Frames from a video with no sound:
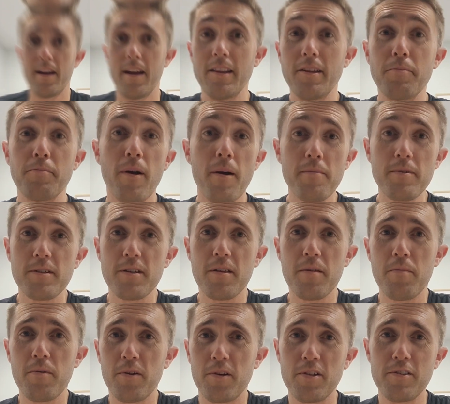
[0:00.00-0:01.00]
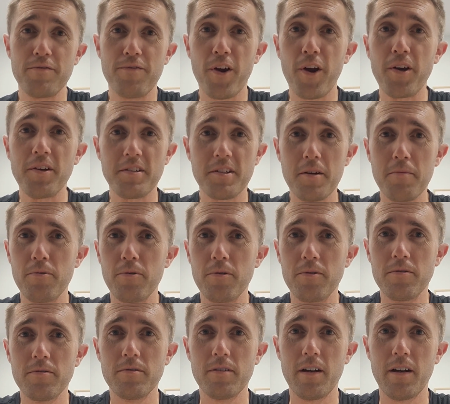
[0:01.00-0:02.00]
and the premise of the book is very simple.
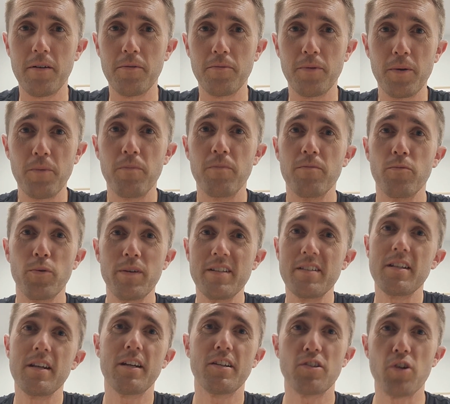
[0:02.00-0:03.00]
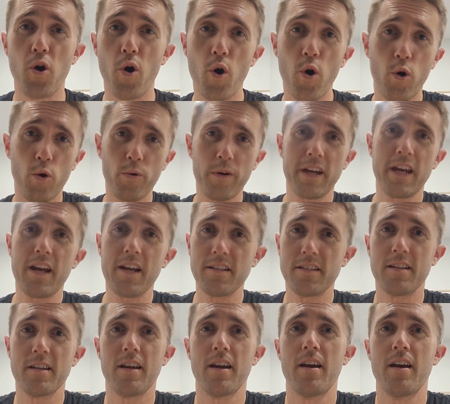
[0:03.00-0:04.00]
We seek to
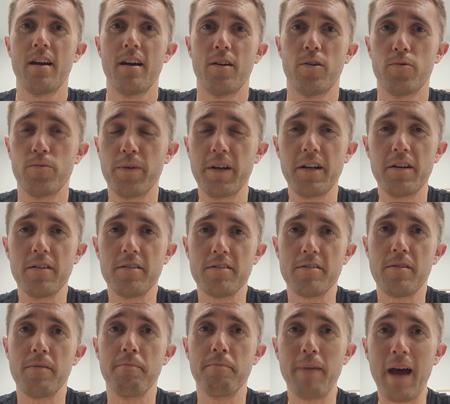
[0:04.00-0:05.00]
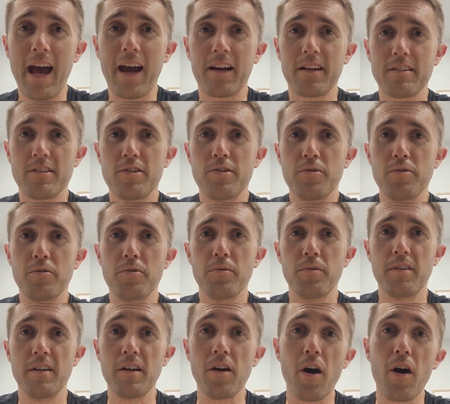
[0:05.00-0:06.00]
orient readers back to
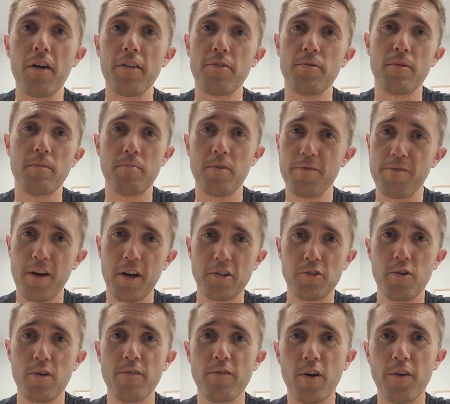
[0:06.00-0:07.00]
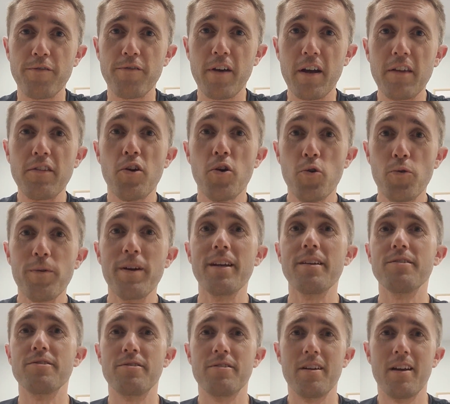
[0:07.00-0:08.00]
the author and perfecter of our faith, who
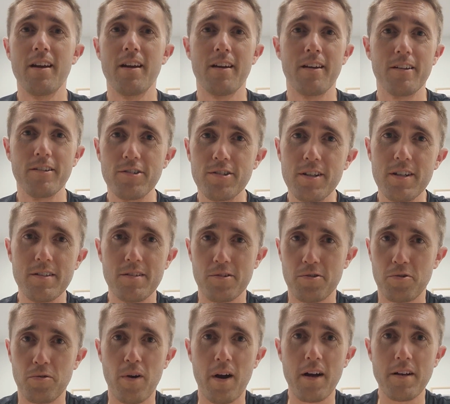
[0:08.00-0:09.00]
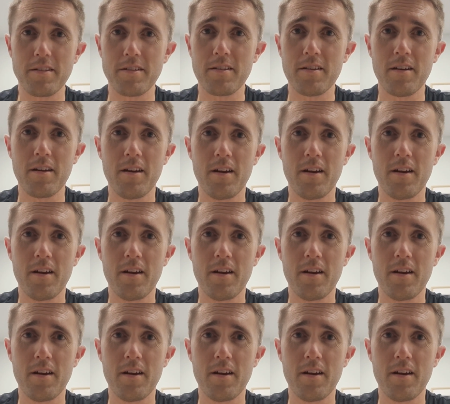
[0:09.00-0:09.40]
is Jesus Christ.